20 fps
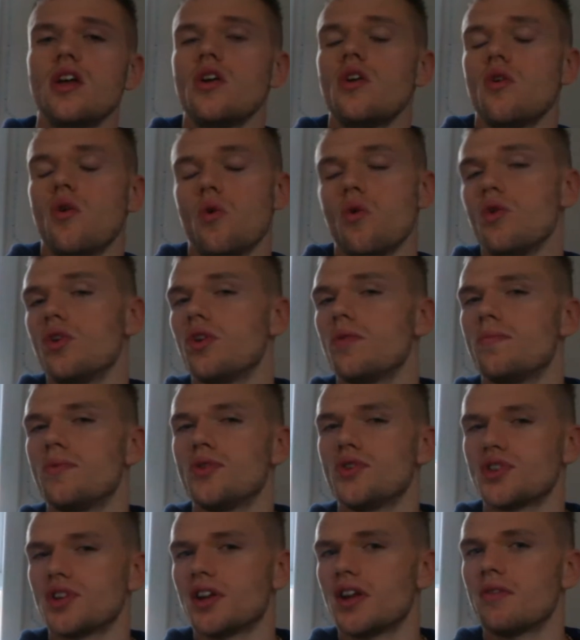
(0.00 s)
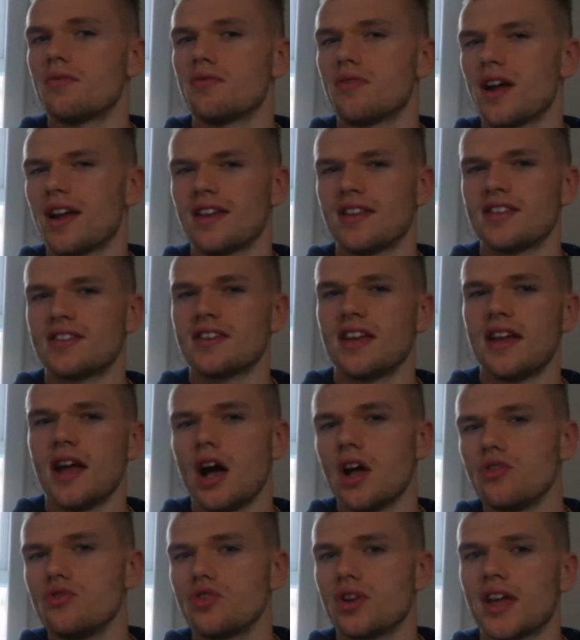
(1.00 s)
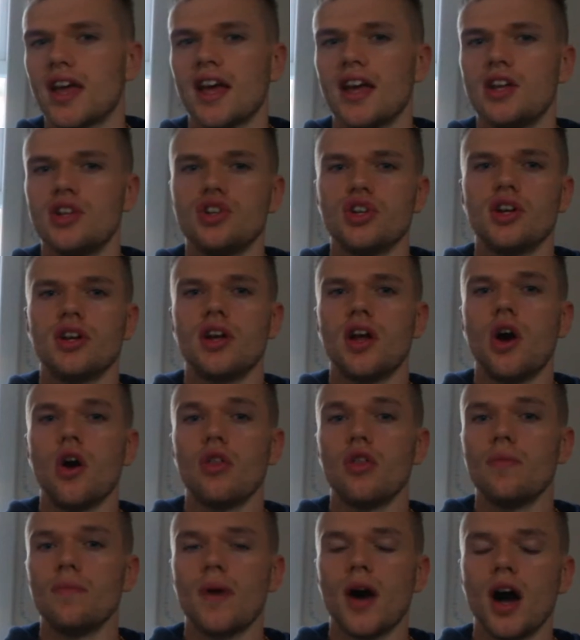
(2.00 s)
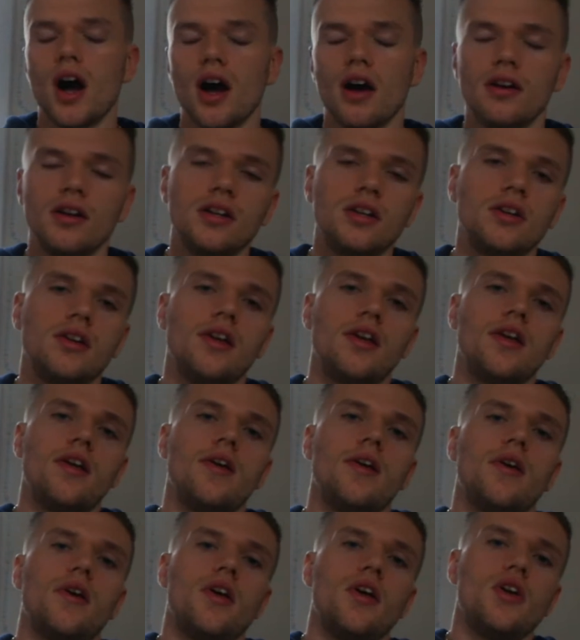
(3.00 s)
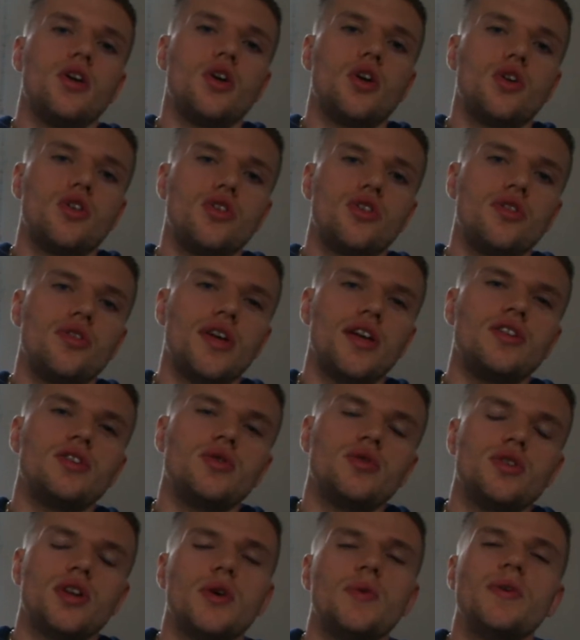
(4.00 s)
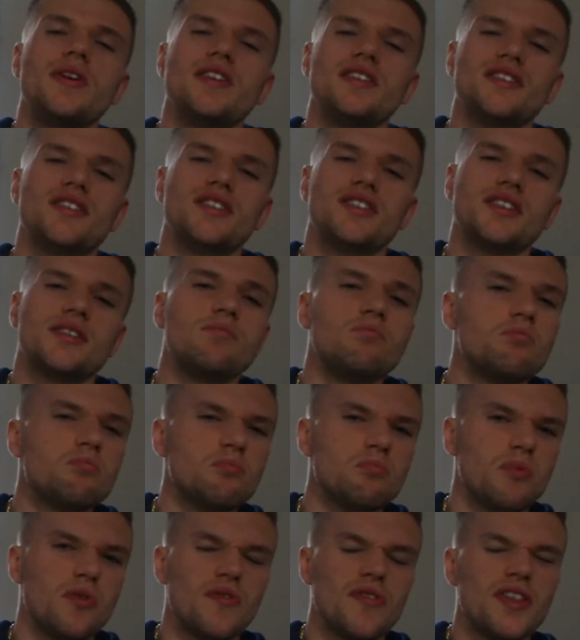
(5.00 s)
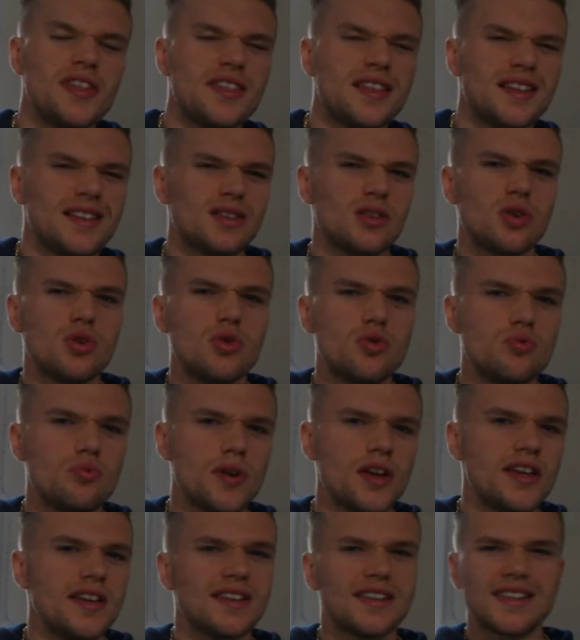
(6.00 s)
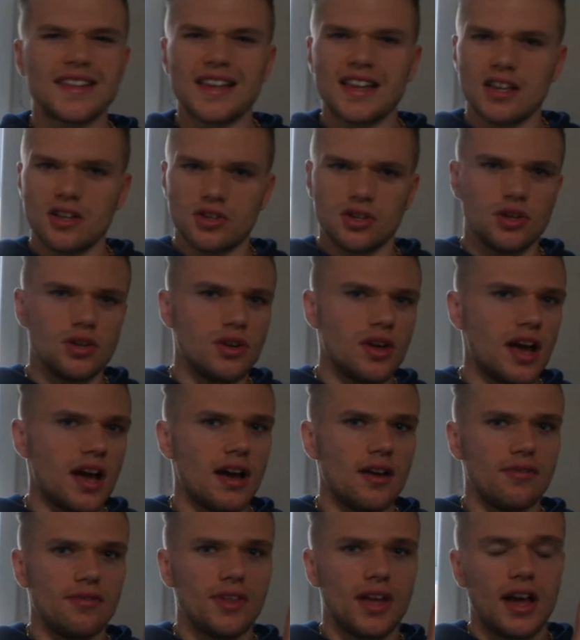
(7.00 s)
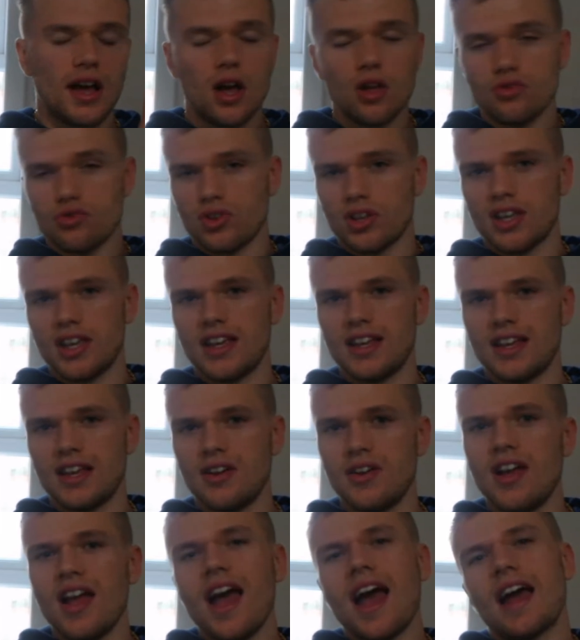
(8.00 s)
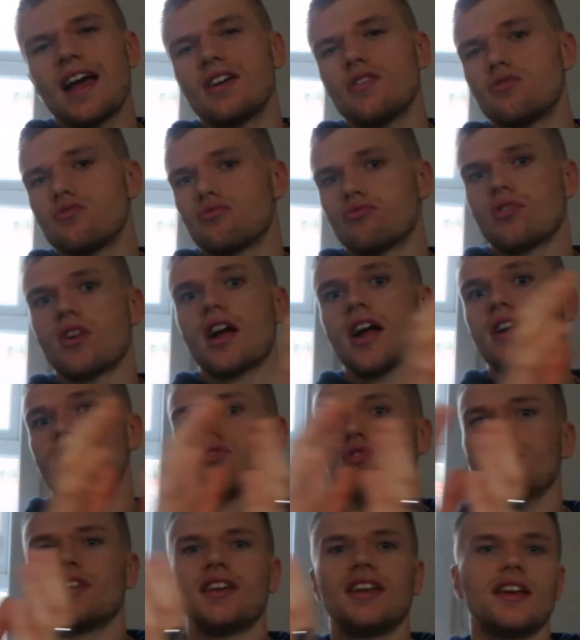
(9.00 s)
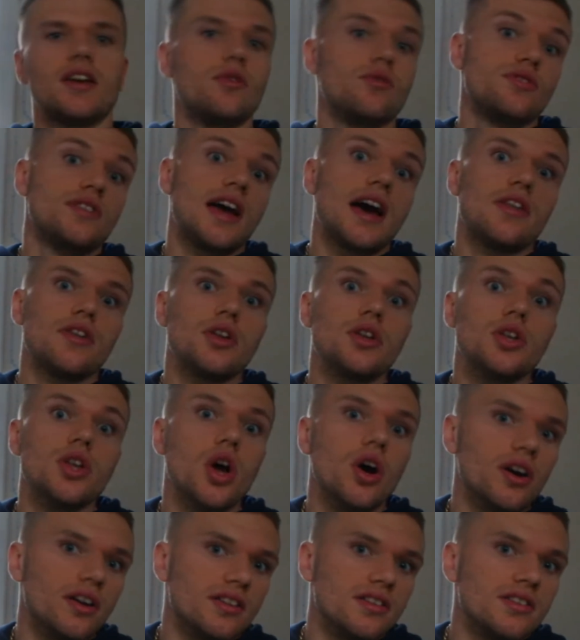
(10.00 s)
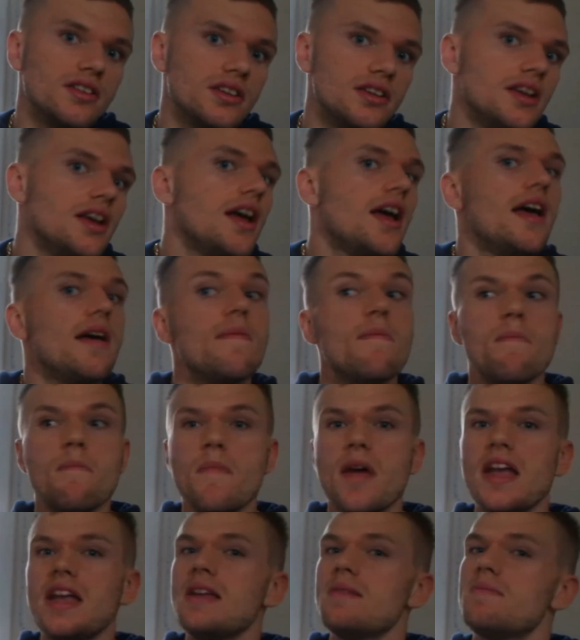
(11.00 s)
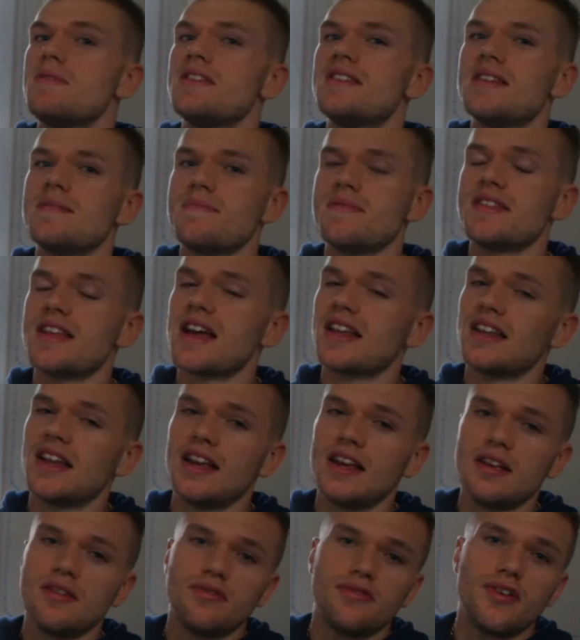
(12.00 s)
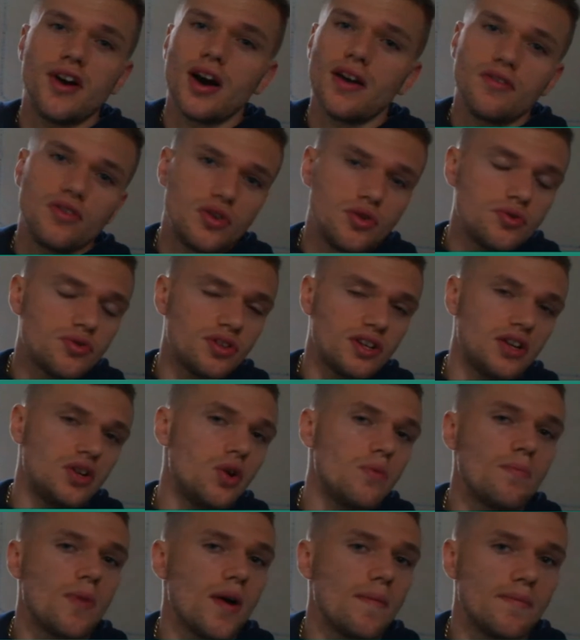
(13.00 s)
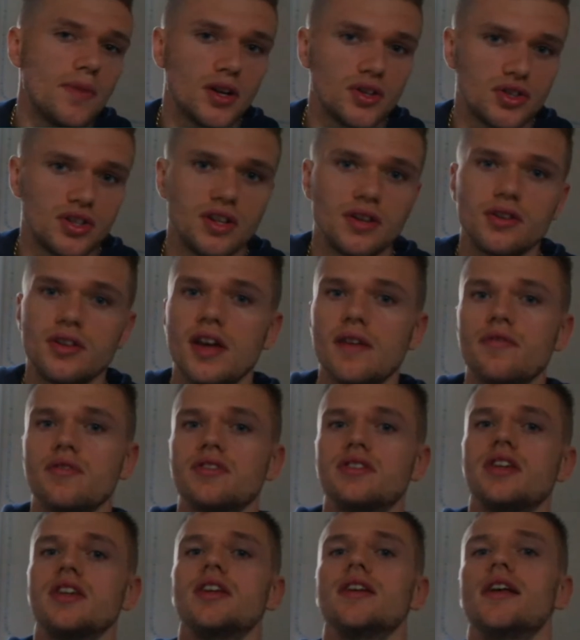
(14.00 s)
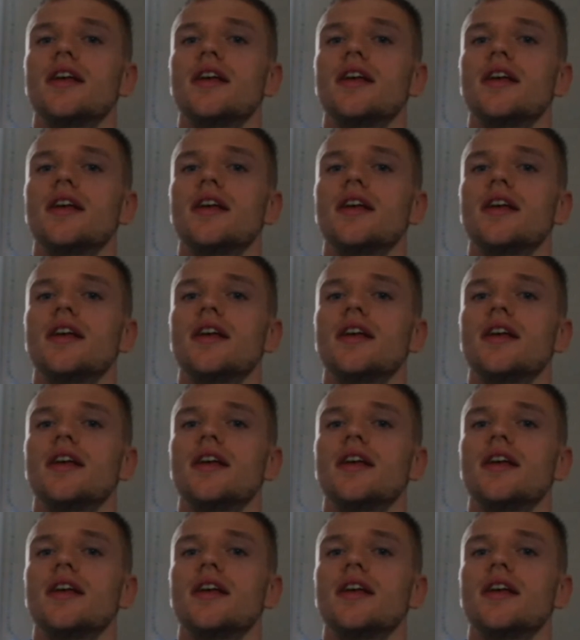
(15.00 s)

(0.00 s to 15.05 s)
or you're pushing up around, let's say 100 kg on the bar. Then you notice within that 2 weeks, so you have that 100 kilo, and gradually it goes down to 90, maybe tipping down to 85, usually not by much in the deficit.